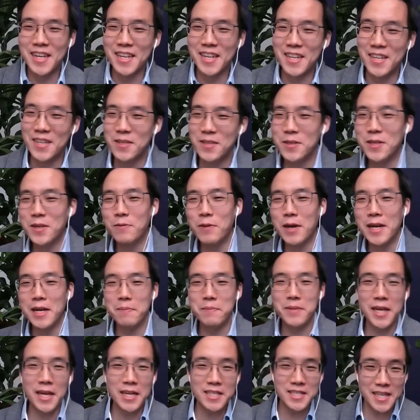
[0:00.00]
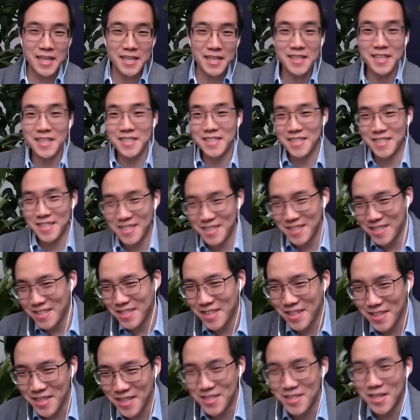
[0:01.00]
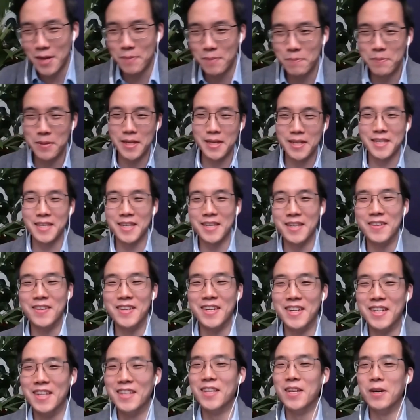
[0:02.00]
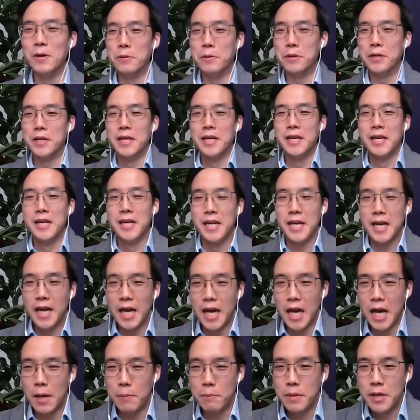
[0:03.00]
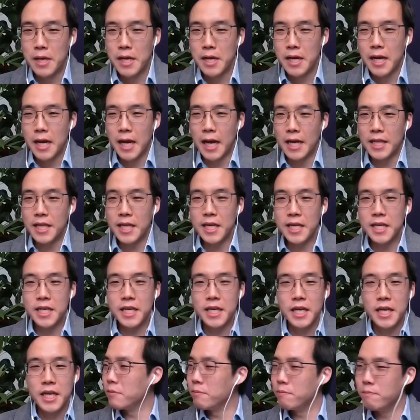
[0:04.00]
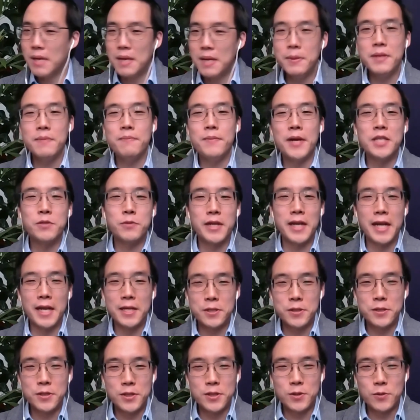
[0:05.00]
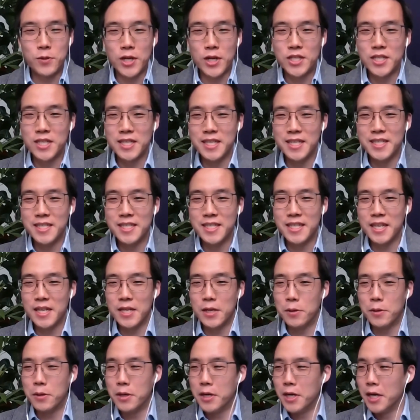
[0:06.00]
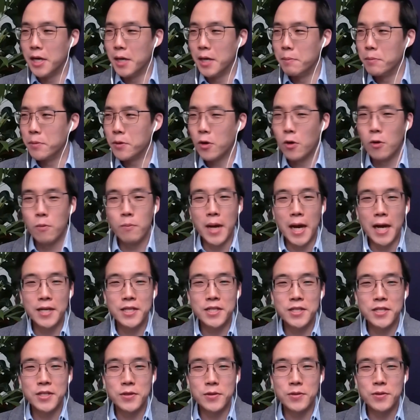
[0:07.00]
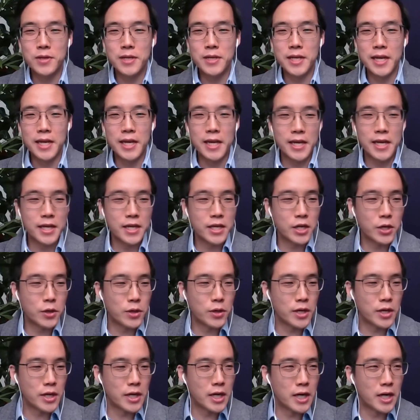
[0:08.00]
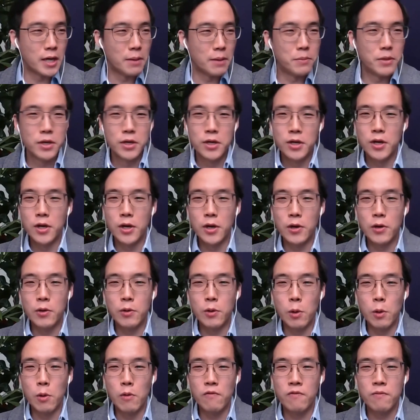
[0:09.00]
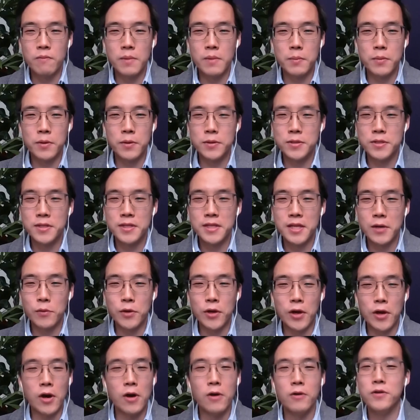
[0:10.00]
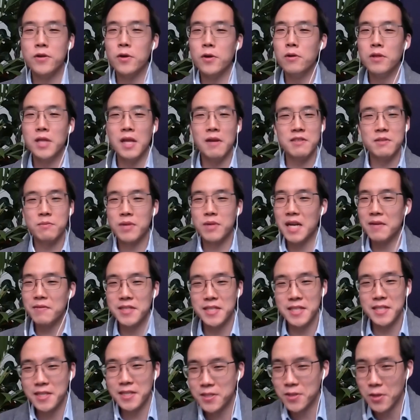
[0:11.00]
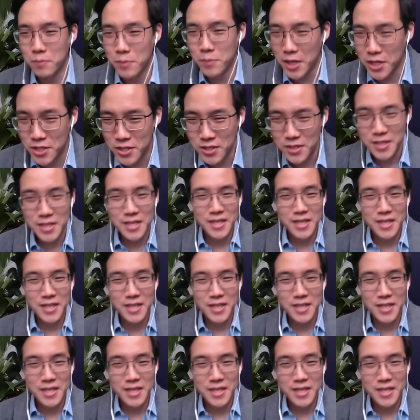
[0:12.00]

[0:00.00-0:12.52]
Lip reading: You could write a PhD thesis just on this topic, alone. I think maybe the best way to answer this question is to, go back to a quote from a person that we all know loves privacy so much.